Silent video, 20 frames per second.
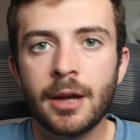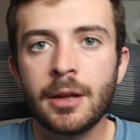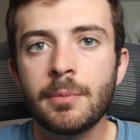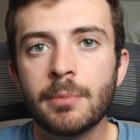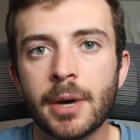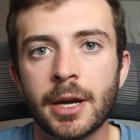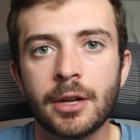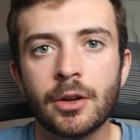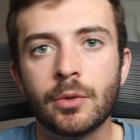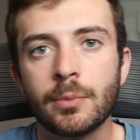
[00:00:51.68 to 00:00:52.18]
I
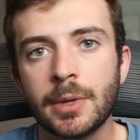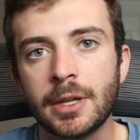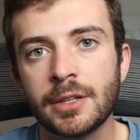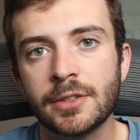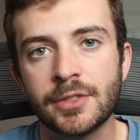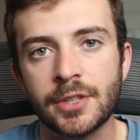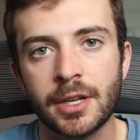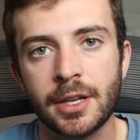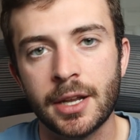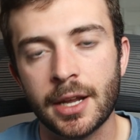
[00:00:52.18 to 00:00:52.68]
am by no
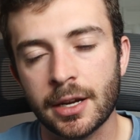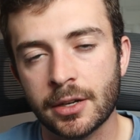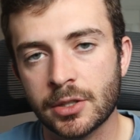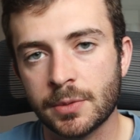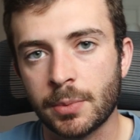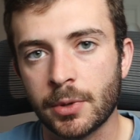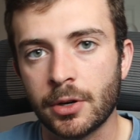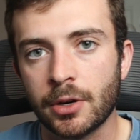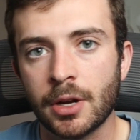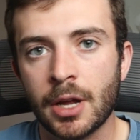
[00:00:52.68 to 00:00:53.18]
means an
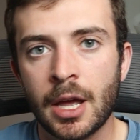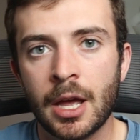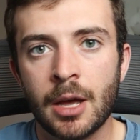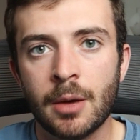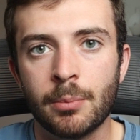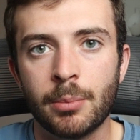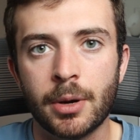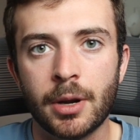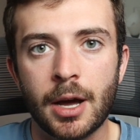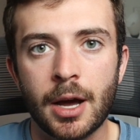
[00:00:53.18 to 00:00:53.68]
expert,
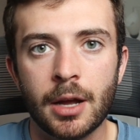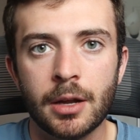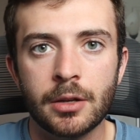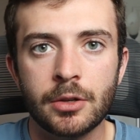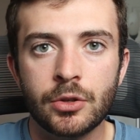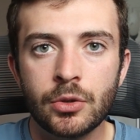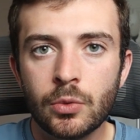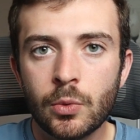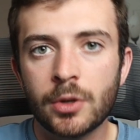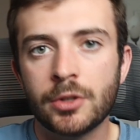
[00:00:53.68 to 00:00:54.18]
but I
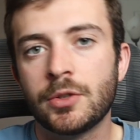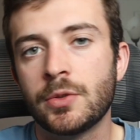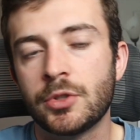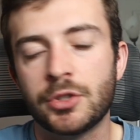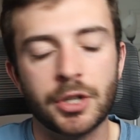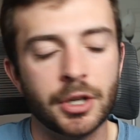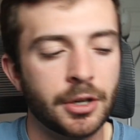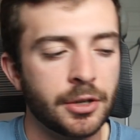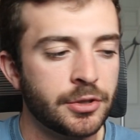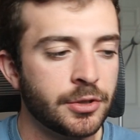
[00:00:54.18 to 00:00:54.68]
do want to
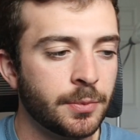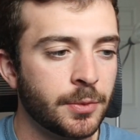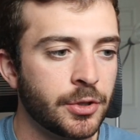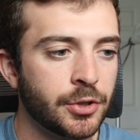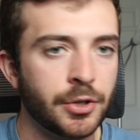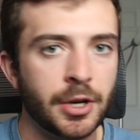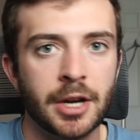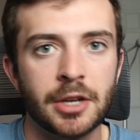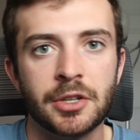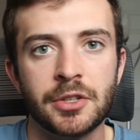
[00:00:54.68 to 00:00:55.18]
share some of
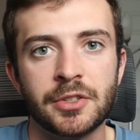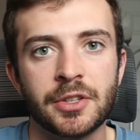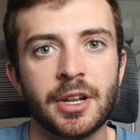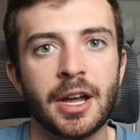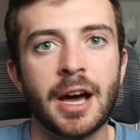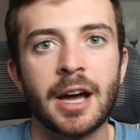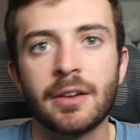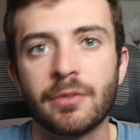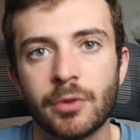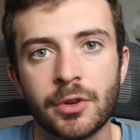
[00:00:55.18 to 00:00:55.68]
the strategies
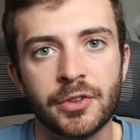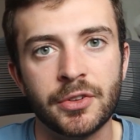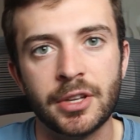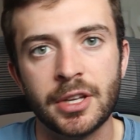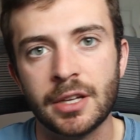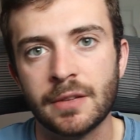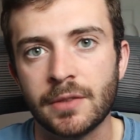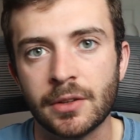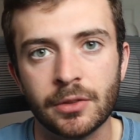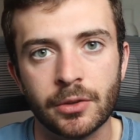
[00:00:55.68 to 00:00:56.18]
that I've
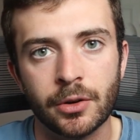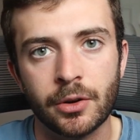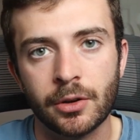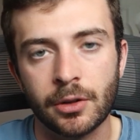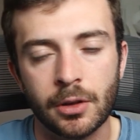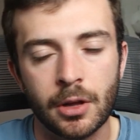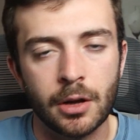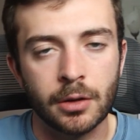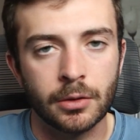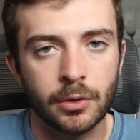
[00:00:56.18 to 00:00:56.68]
received and
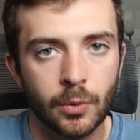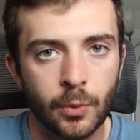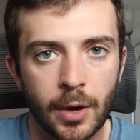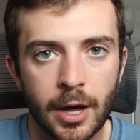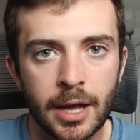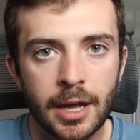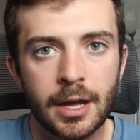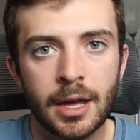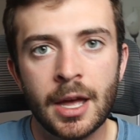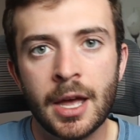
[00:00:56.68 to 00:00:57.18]
learned along the
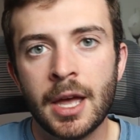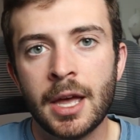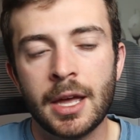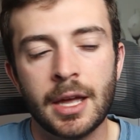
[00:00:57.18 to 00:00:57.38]
way.